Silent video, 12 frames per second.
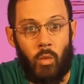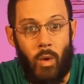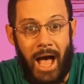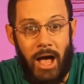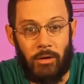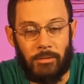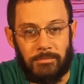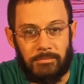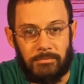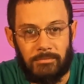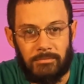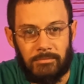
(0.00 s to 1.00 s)
Wow,
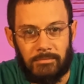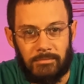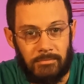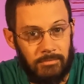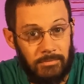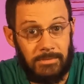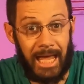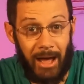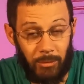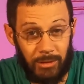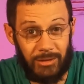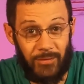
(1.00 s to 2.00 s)

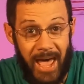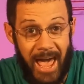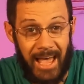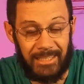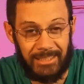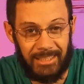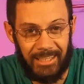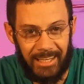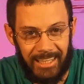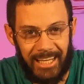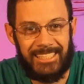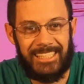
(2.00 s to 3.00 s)
that was fast.
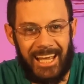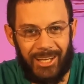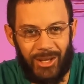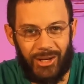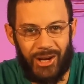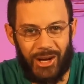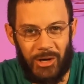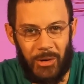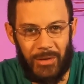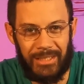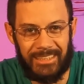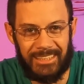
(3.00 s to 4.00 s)
Let's take a look at our
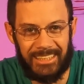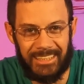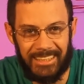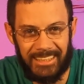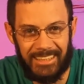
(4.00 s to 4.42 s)
coins.